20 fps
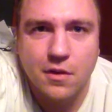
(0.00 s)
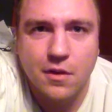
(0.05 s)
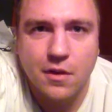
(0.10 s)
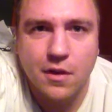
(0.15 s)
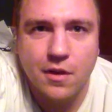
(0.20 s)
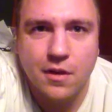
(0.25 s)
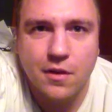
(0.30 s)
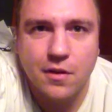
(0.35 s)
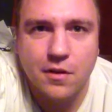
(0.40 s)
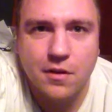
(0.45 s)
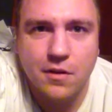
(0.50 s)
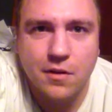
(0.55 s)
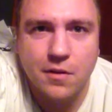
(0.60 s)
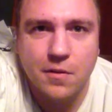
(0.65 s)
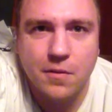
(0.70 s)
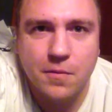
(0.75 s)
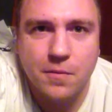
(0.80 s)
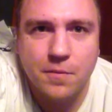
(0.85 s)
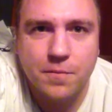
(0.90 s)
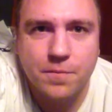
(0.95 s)
And
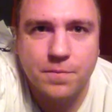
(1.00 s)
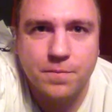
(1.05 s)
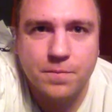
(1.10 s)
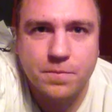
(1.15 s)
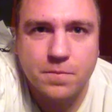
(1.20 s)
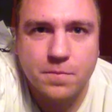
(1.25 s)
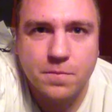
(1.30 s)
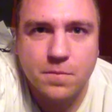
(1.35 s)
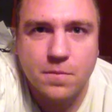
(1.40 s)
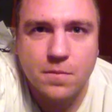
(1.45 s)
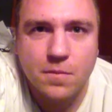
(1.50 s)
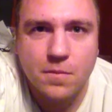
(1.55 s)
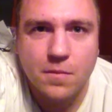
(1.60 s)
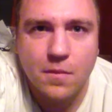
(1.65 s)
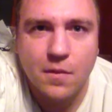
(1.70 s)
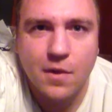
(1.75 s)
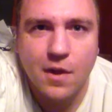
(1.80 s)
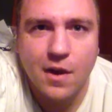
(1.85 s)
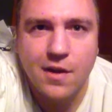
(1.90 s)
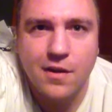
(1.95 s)

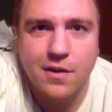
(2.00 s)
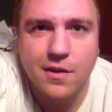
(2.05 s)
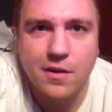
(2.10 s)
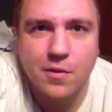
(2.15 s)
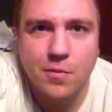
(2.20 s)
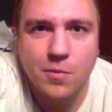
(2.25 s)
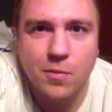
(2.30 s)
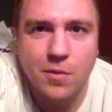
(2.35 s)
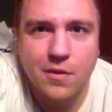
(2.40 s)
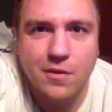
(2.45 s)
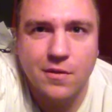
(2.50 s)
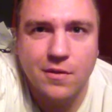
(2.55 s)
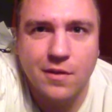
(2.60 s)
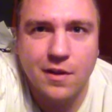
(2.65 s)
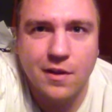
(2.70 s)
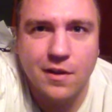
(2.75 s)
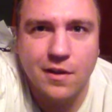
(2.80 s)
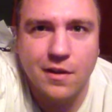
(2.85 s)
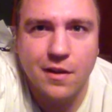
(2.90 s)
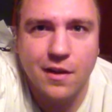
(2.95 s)
I did once
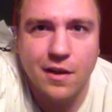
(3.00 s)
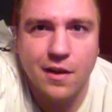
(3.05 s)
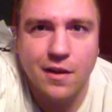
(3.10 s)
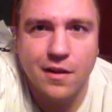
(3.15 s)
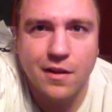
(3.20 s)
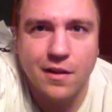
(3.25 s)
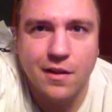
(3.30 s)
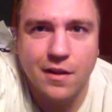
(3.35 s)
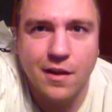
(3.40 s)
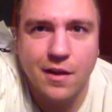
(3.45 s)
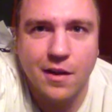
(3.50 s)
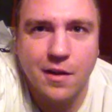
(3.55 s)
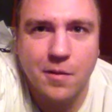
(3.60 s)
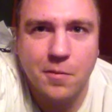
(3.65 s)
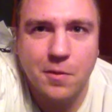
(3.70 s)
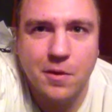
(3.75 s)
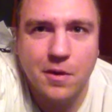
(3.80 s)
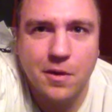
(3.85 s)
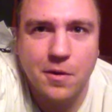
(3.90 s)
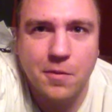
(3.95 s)
take it at, like, 8
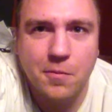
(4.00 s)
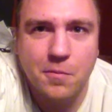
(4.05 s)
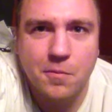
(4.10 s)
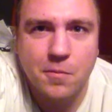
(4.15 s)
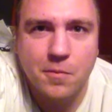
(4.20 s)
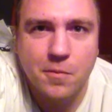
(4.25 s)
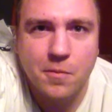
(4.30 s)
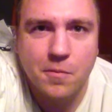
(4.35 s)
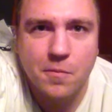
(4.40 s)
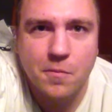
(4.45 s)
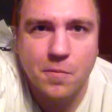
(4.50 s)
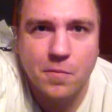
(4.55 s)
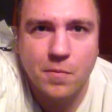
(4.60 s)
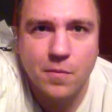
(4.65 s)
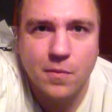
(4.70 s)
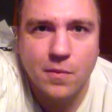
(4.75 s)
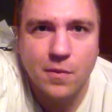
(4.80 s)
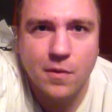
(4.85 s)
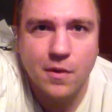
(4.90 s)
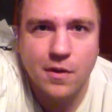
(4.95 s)
p.m.,
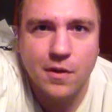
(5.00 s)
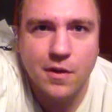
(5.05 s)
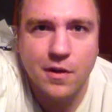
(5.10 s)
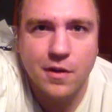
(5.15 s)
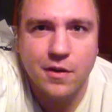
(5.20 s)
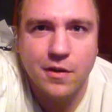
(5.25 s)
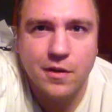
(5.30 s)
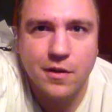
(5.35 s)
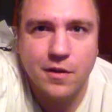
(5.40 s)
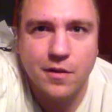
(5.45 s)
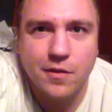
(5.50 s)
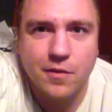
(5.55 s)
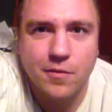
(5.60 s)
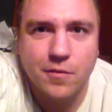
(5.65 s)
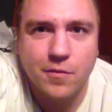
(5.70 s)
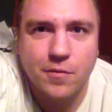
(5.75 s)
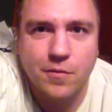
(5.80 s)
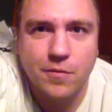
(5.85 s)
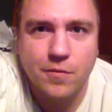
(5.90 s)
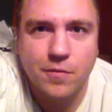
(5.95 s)
and I, like,
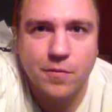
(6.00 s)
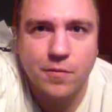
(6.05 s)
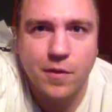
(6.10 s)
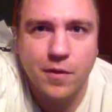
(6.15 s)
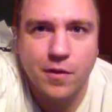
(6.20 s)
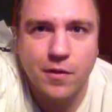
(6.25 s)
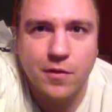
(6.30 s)
fell